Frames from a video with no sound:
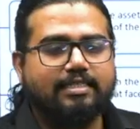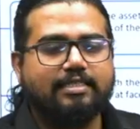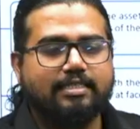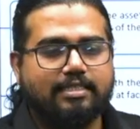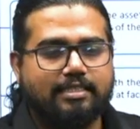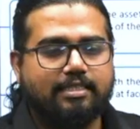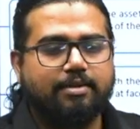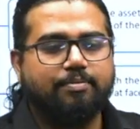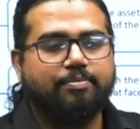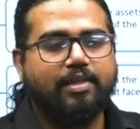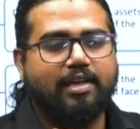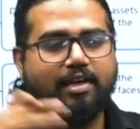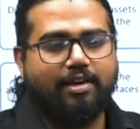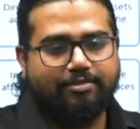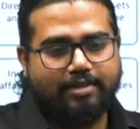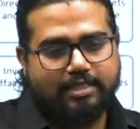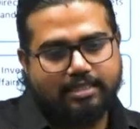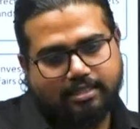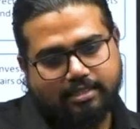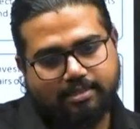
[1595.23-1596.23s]
system, they are
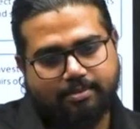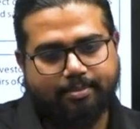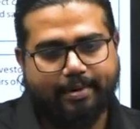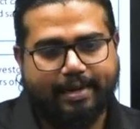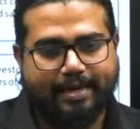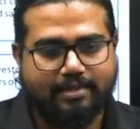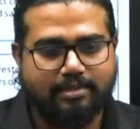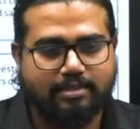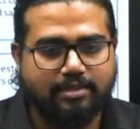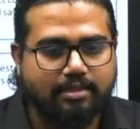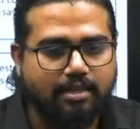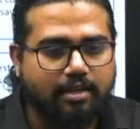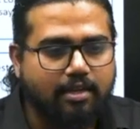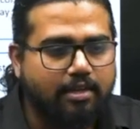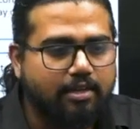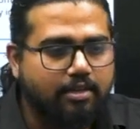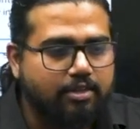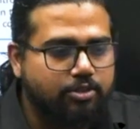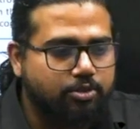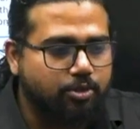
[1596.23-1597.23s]
Western biased.
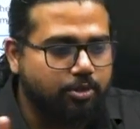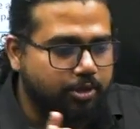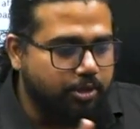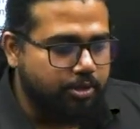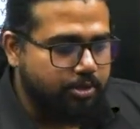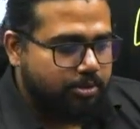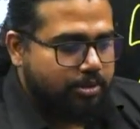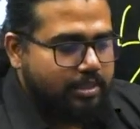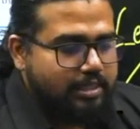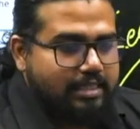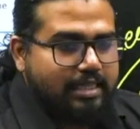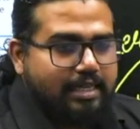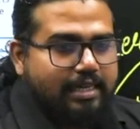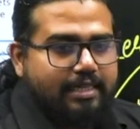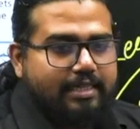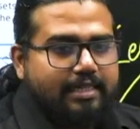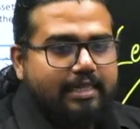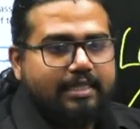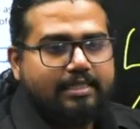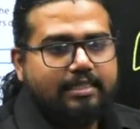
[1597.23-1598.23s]
So due to these
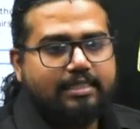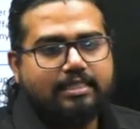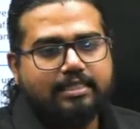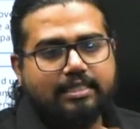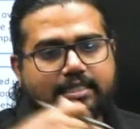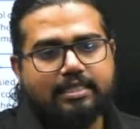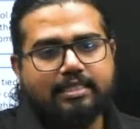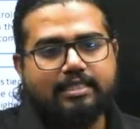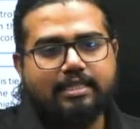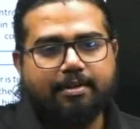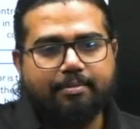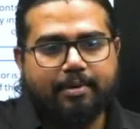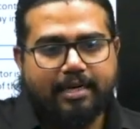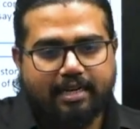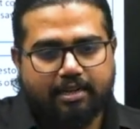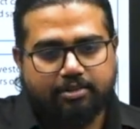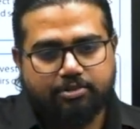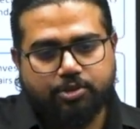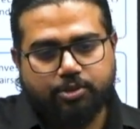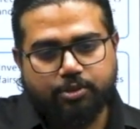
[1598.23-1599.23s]
credit agencies, India might
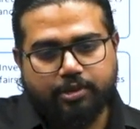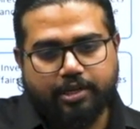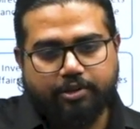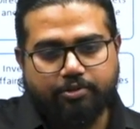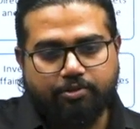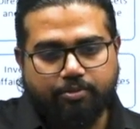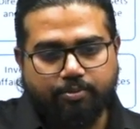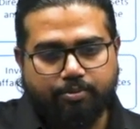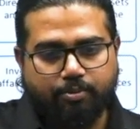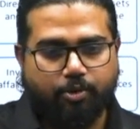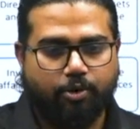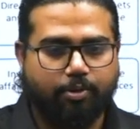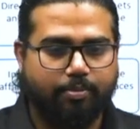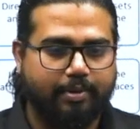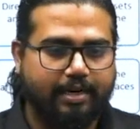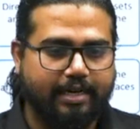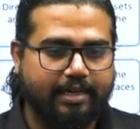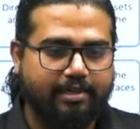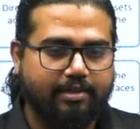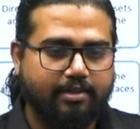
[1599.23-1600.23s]
have to give more
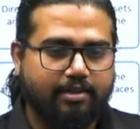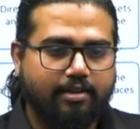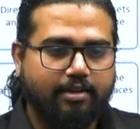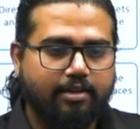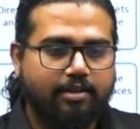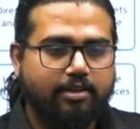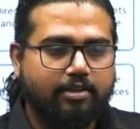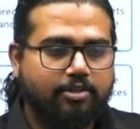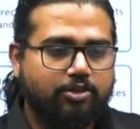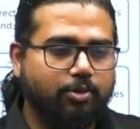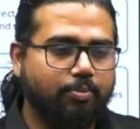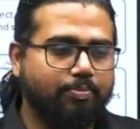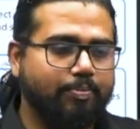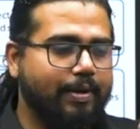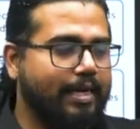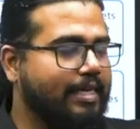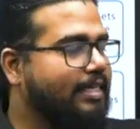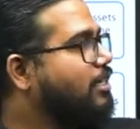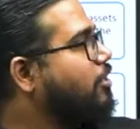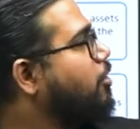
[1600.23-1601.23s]
money. So
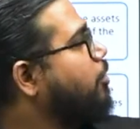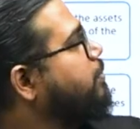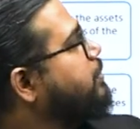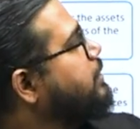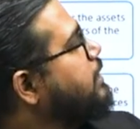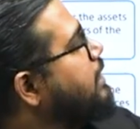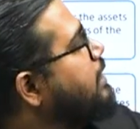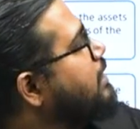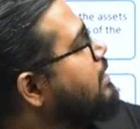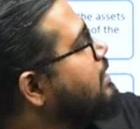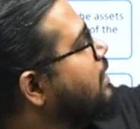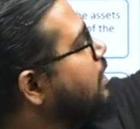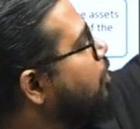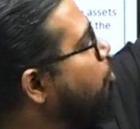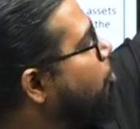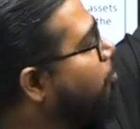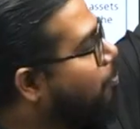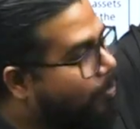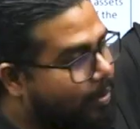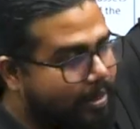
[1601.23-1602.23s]
better option is
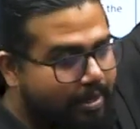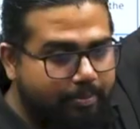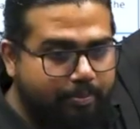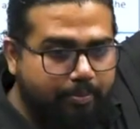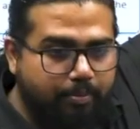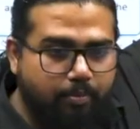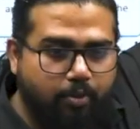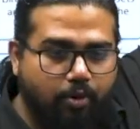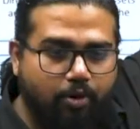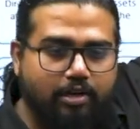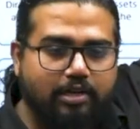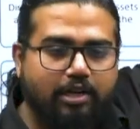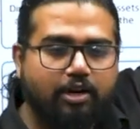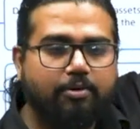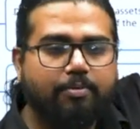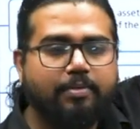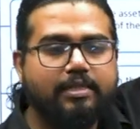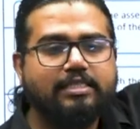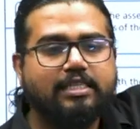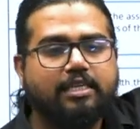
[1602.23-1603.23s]
open up more
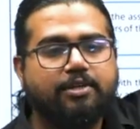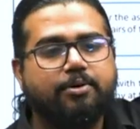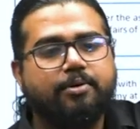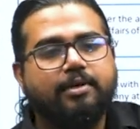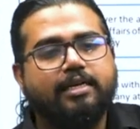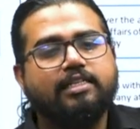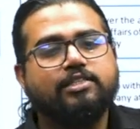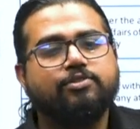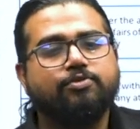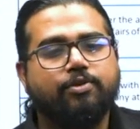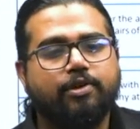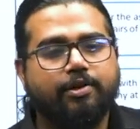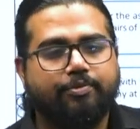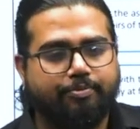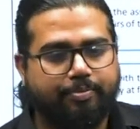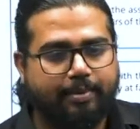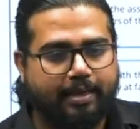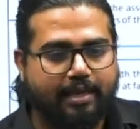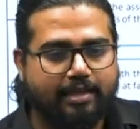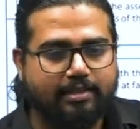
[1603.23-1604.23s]
government securities for
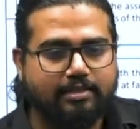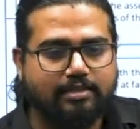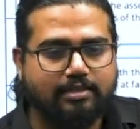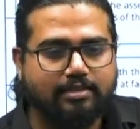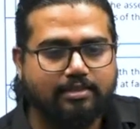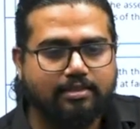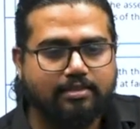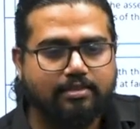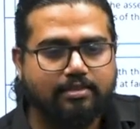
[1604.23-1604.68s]
FPIs.